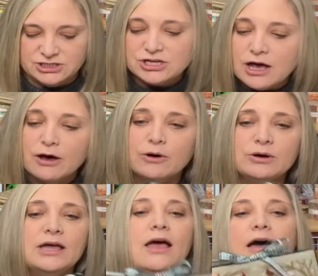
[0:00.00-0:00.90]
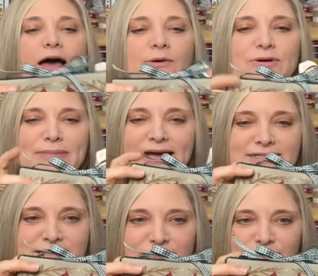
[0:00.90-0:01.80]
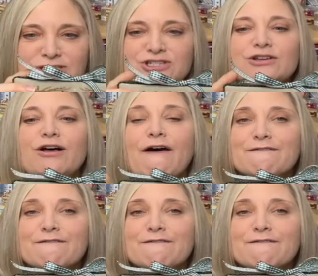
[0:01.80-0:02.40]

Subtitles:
So I went back to the original